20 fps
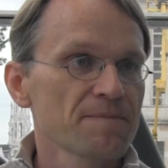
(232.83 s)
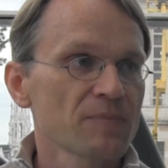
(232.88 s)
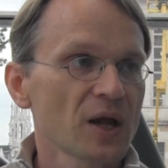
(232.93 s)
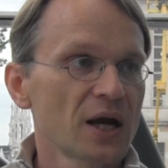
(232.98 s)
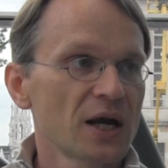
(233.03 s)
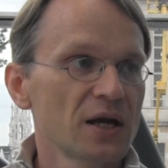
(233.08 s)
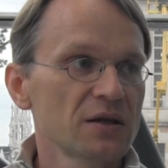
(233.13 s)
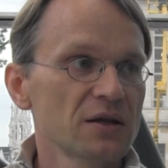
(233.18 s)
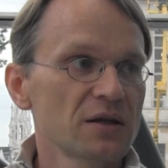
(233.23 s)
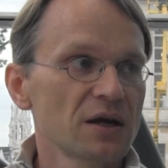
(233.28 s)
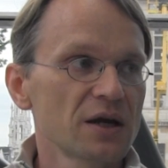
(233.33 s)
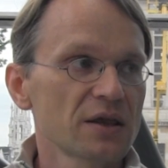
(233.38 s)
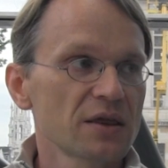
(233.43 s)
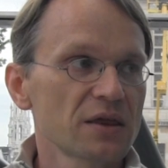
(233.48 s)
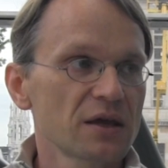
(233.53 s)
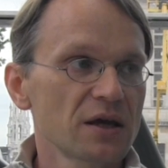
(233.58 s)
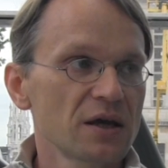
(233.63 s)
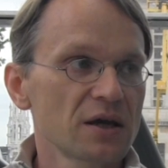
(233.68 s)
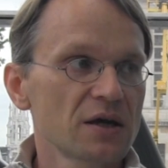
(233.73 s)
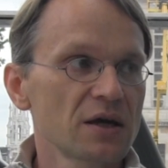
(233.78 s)
And I
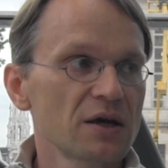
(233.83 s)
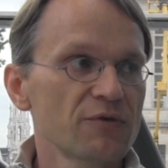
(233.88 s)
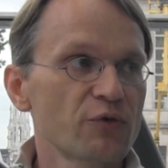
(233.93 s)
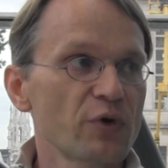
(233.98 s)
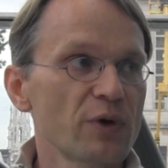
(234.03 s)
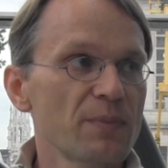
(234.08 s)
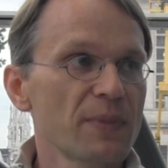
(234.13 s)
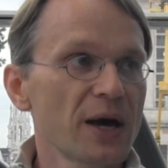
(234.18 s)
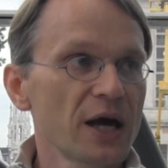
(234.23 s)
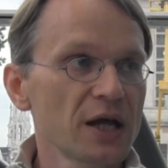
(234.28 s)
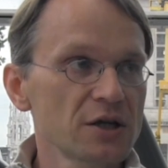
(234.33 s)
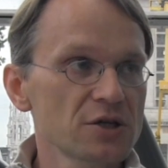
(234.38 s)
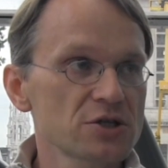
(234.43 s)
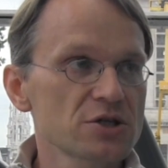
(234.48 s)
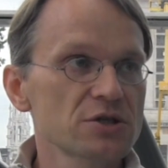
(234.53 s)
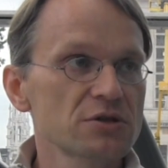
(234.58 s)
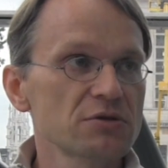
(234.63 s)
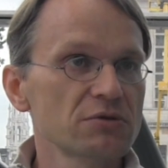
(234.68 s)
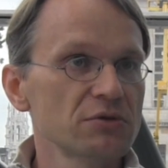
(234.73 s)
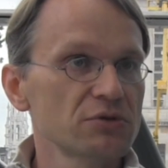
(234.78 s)
think if we
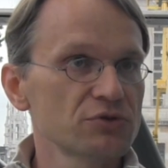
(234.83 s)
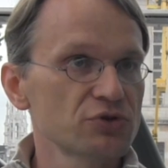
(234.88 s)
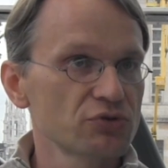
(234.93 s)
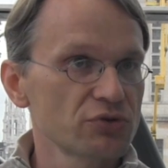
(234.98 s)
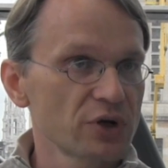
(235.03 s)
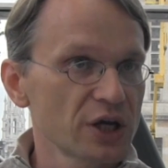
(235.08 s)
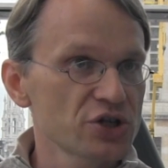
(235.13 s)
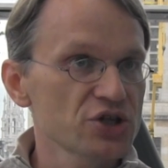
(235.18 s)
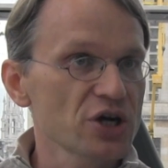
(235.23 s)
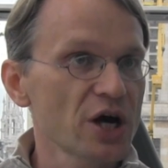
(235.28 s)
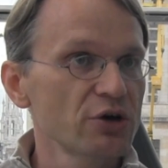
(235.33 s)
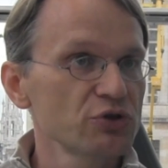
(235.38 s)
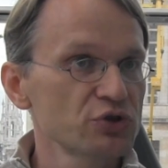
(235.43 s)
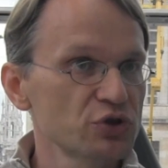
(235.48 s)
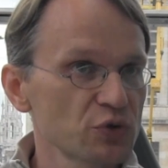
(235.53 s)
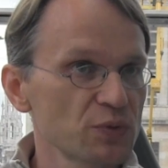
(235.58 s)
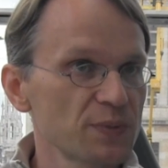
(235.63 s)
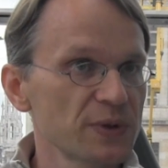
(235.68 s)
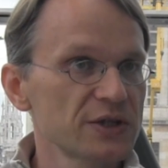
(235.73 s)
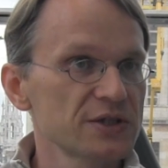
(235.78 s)
manage to reach out
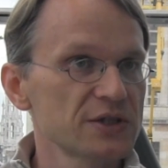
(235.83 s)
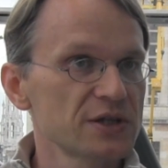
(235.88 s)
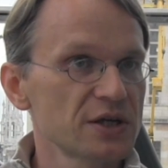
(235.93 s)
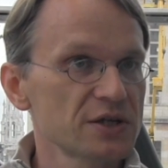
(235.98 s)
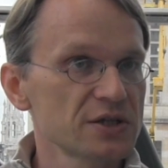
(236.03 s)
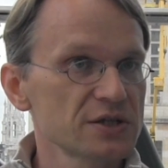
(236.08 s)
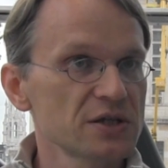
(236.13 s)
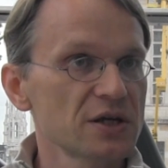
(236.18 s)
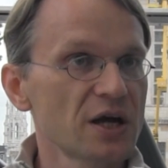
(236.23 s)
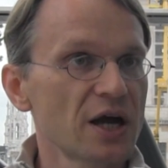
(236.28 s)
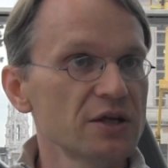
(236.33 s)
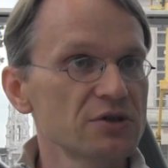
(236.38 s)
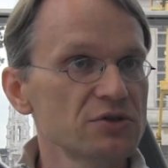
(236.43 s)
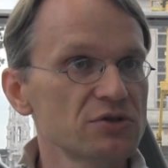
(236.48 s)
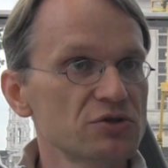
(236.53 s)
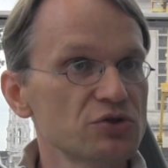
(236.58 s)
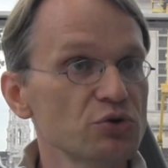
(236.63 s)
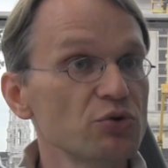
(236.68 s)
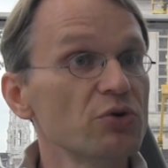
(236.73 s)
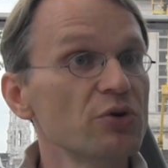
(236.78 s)
to business and
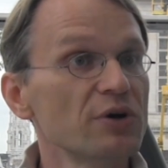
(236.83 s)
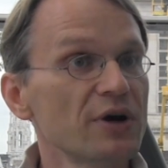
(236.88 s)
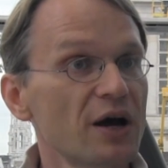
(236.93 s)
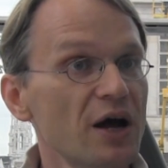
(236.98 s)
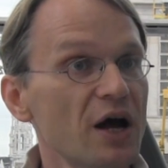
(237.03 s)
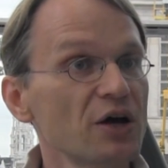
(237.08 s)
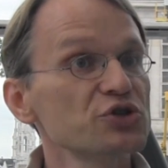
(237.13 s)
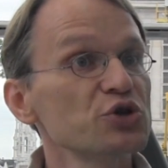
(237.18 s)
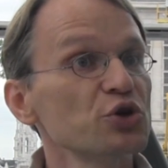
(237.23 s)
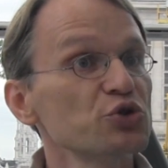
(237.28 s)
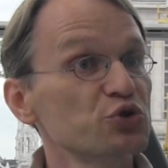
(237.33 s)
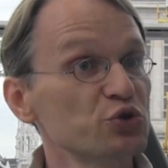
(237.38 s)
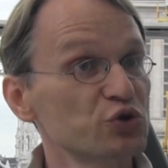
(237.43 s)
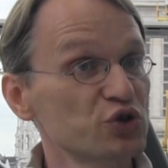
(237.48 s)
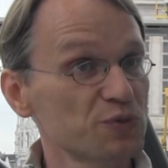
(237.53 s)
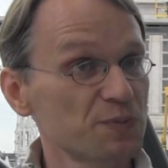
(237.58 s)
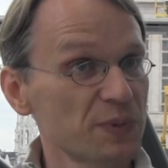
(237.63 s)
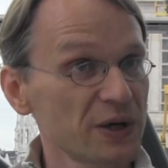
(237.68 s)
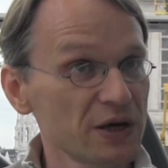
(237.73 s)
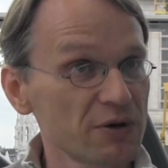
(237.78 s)
to also to
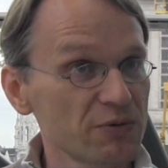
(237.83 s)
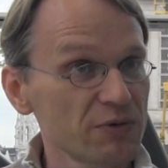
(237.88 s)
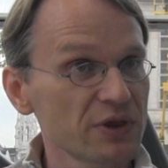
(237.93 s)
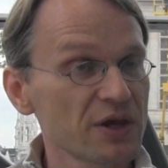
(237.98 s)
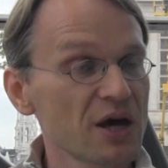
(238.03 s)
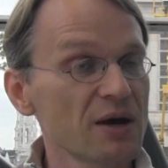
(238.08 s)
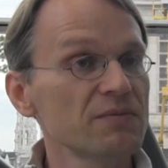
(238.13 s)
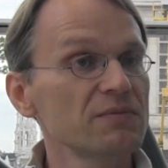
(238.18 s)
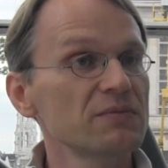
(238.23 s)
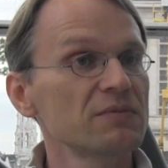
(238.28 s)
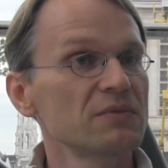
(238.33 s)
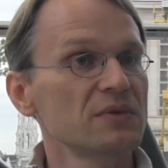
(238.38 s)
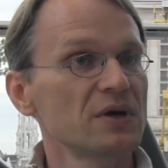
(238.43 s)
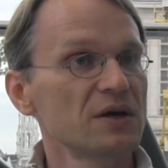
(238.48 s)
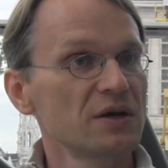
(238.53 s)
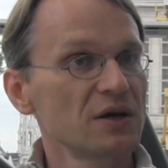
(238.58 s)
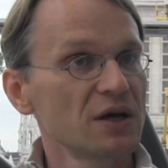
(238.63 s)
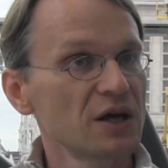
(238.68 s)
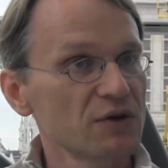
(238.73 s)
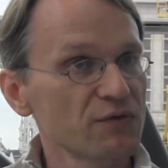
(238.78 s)
speak with them,
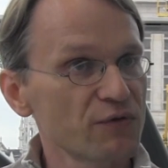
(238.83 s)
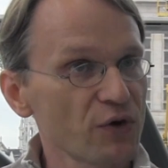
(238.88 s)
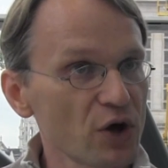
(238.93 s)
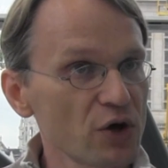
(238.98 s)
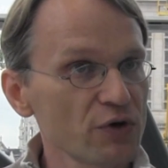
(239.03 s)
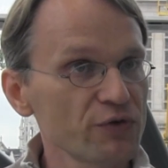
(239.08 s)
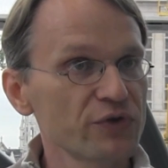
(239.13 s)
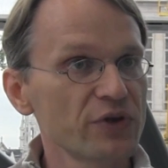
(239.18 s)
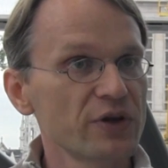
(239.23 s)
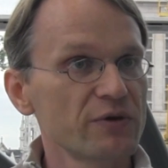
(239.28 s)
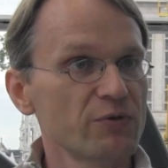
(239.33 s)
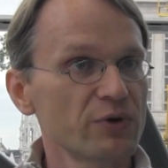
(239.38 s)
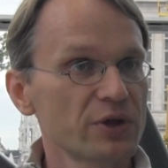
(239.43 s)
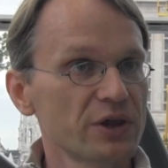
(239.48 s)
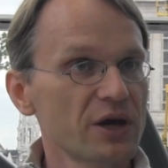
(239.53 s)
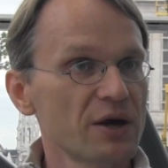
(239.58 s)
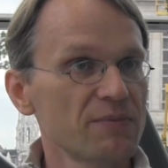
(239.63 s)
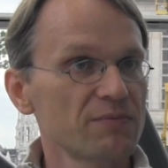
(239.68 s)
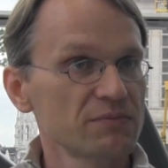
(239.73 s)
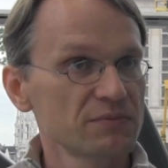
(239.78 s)
involved with
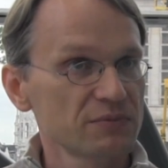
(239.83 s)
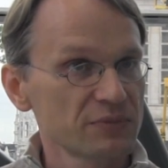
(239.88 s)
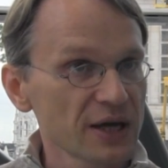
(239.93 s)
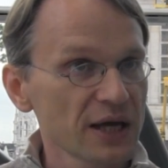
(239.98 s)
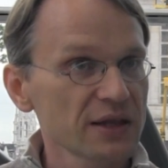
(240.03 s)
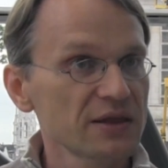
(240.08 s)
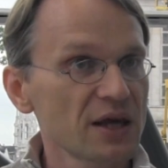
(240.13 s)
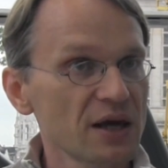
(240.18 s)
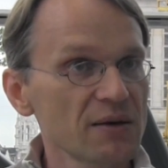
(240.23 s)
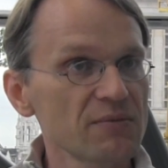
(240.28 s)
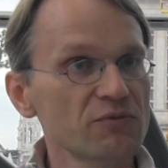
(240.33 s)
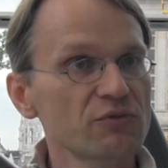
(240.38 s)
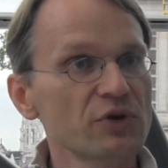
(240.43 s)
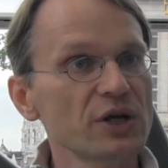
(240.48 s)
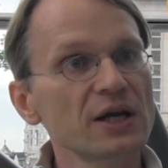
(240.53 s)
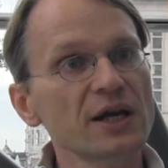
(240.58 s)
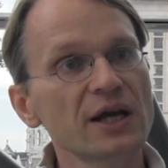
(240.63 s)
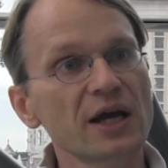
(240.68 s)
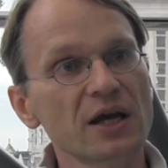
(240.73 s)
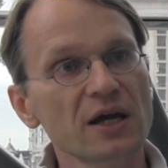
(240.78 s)
them, get them
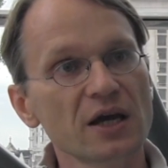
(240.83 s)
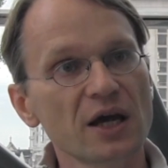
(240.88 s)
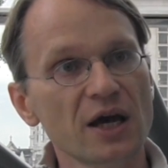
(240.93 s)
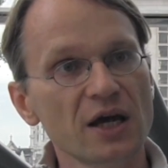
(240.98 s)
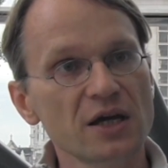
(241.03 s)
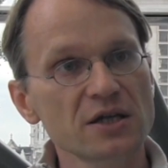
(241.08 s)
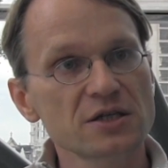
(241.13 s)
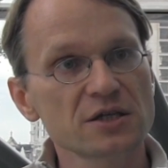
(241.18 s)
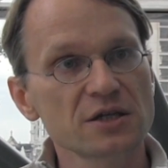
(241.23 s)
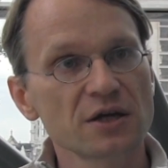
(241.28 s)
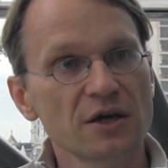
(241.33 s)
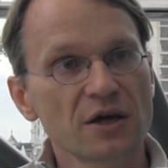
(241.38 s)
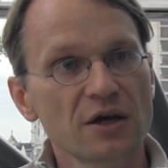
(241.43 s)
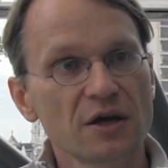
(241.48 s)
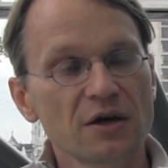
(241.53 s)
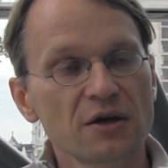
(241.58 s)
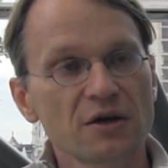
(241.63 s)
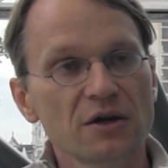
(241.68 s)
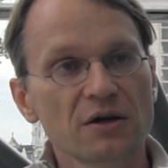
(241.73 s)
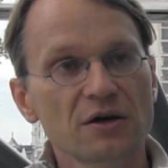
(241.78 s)
really engaged,
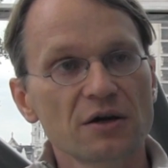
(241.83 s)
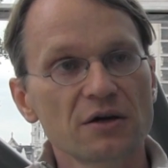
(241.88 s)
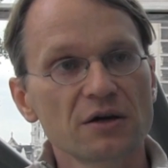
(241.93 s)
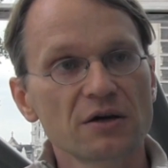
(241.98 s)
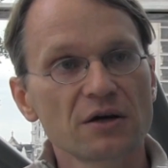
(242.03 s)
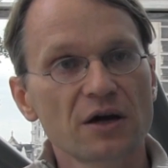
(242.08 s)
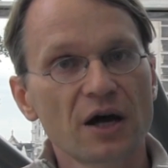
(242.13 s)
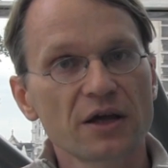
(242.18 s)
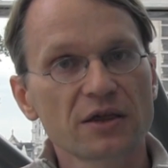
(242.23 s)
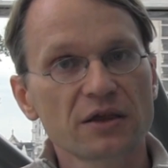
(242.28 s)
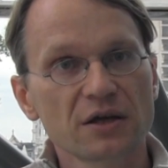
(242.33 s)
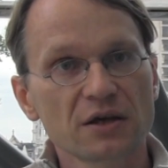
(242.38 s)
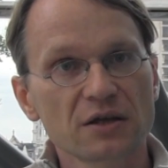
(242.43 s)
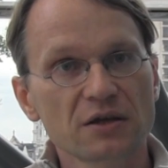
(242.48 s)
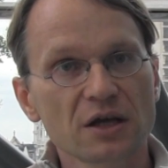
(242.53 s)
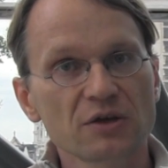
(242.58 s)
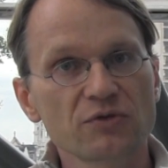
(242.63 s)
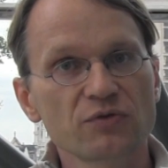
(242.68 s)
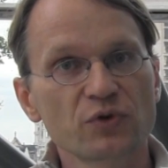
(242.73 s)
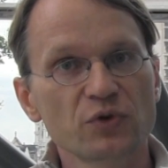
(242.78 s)
I think
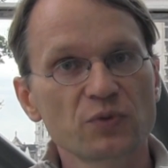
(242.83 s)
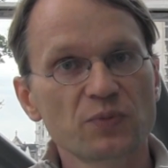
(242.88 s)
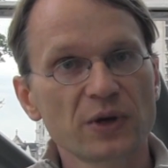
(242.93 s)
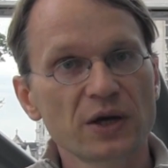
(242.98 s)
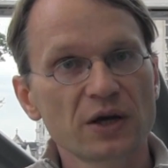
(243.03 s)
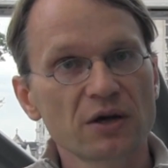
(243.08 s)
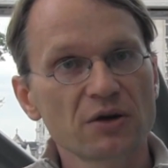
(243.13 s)
that would be